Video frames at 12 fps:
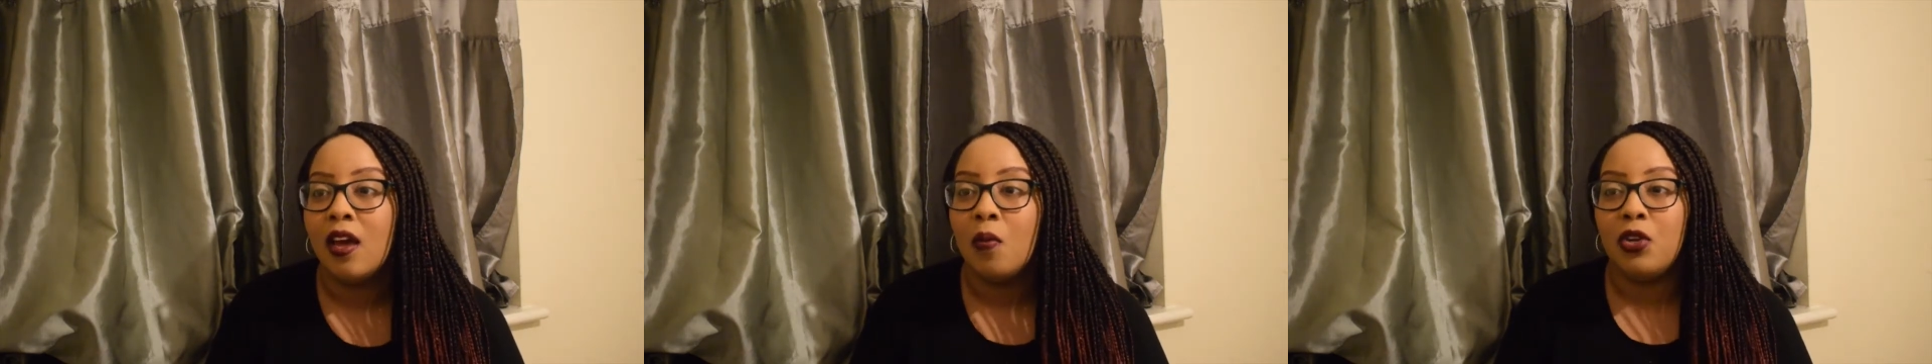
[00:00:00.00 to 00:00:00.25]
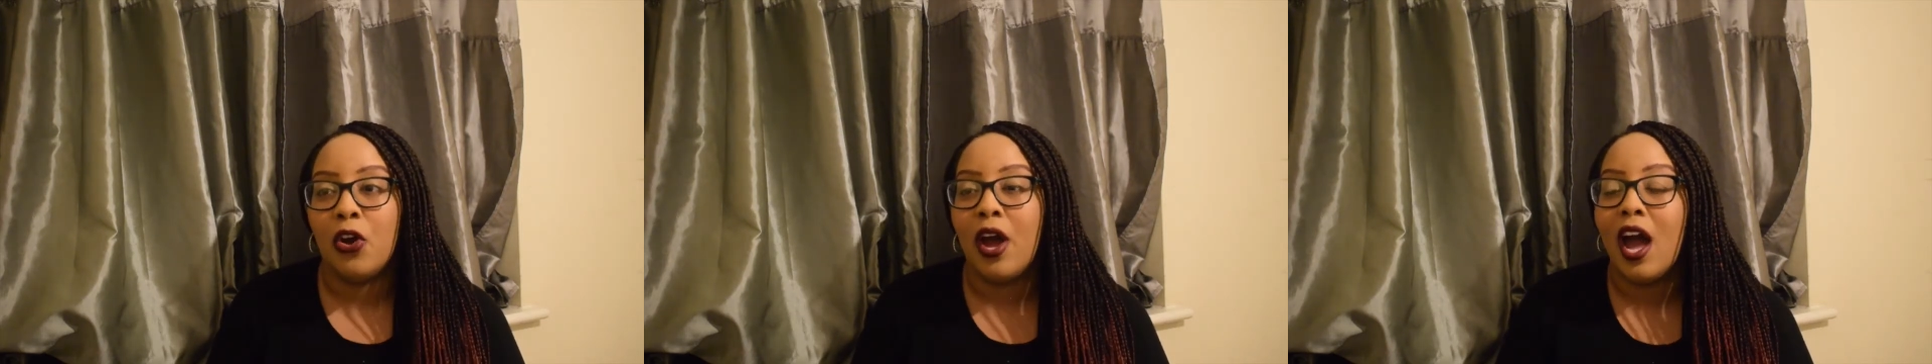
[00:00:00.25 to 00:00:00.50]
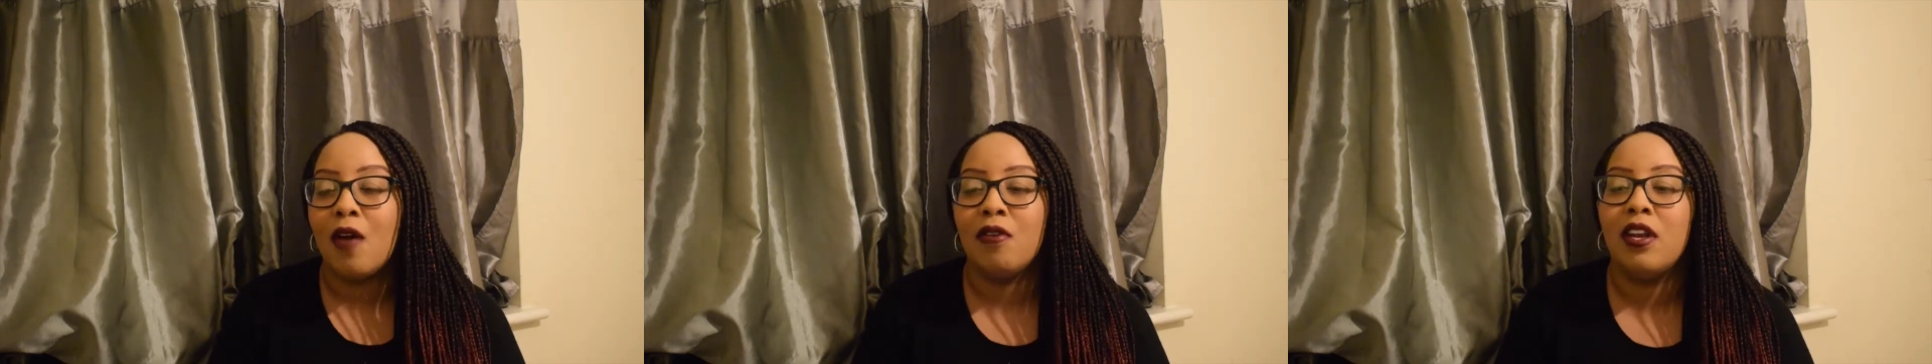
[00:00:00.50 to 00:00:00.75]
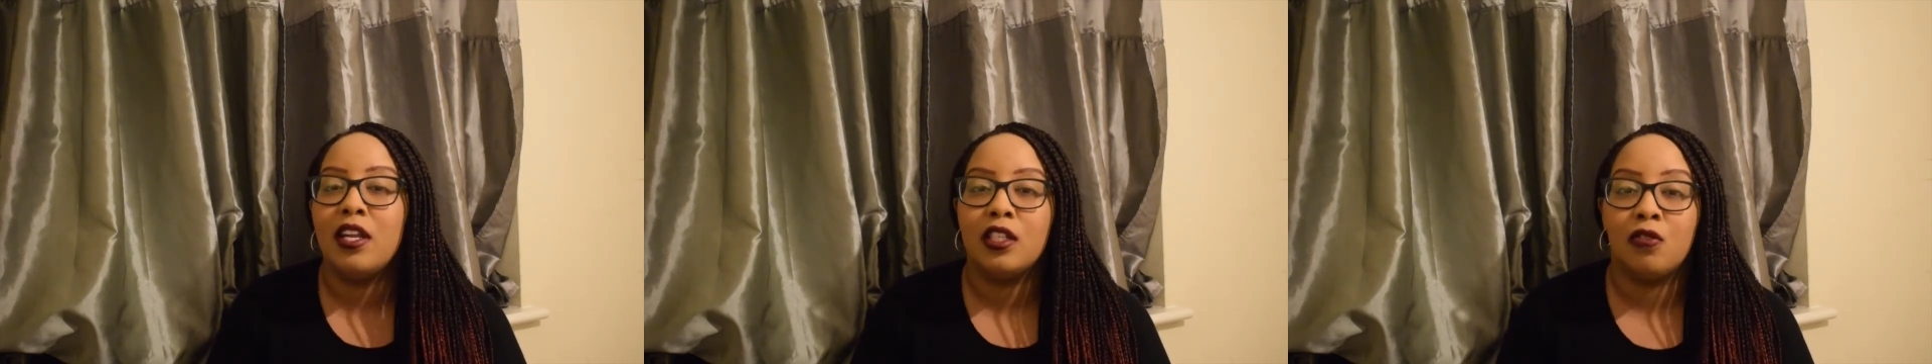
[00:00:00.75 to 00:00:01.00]
We don't have
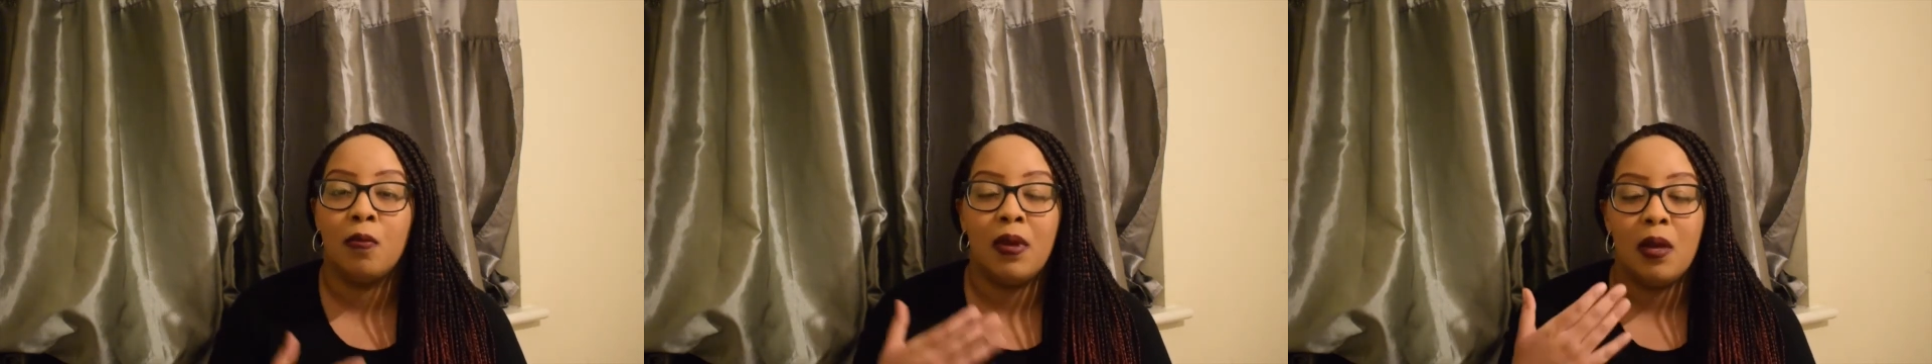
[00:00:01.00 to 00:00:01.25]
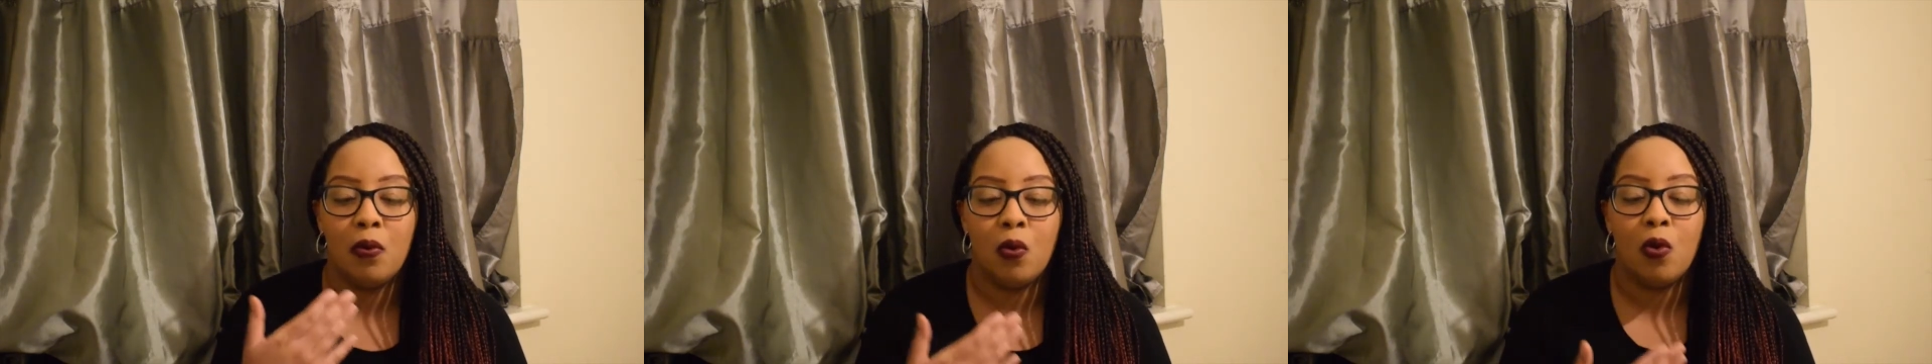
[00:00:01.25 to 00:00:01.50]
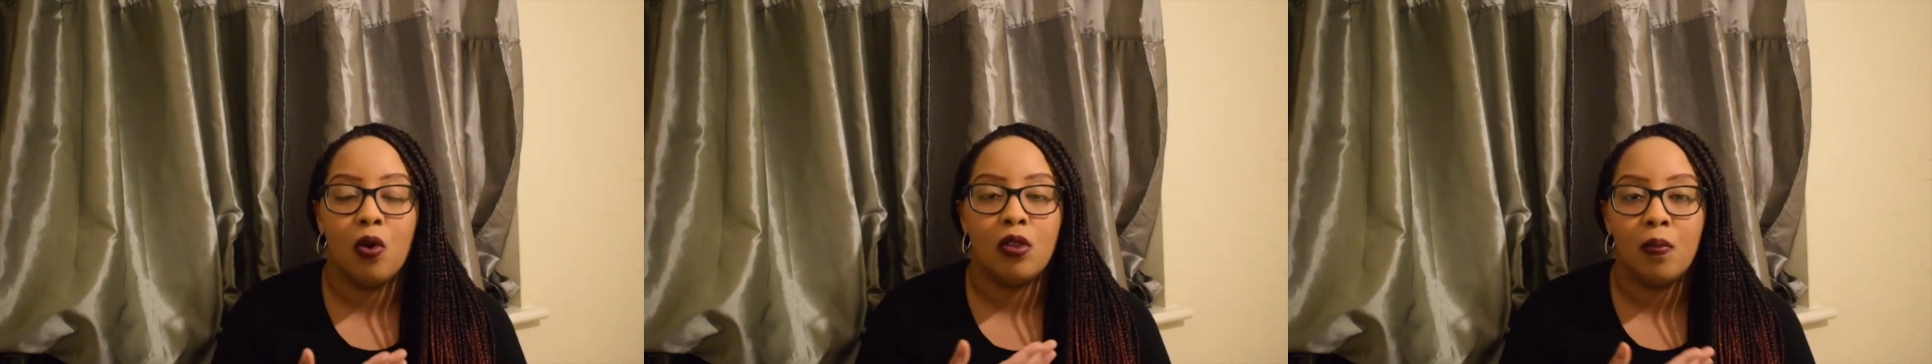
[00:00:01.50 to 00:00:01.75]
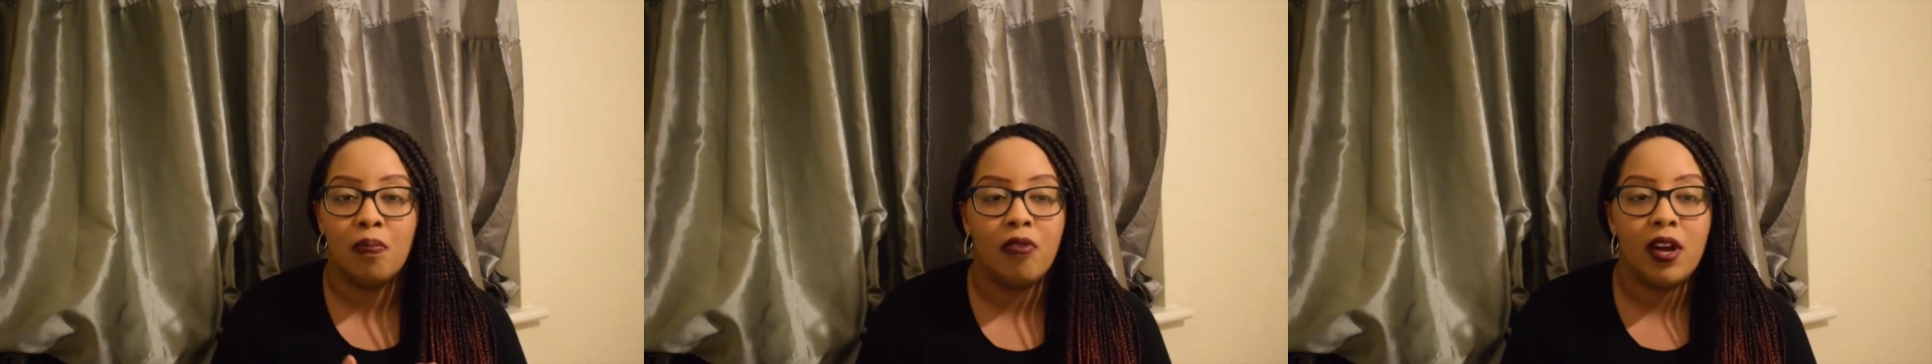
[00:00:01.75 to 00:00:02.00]
a list for people who are
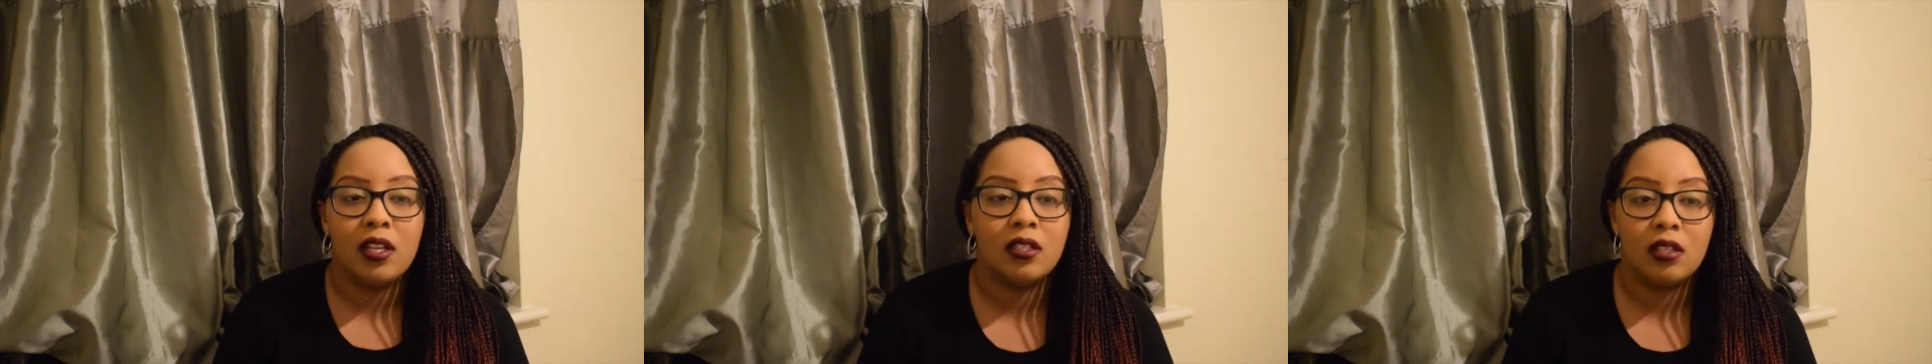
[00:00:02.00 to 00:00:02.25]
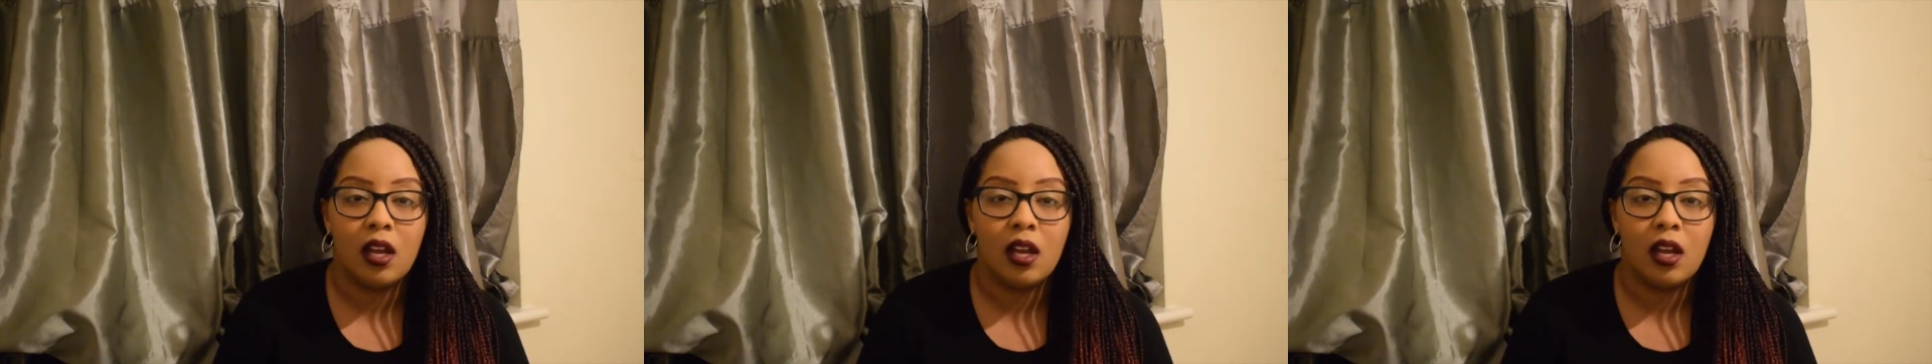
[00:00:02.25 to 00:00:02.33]
on the press.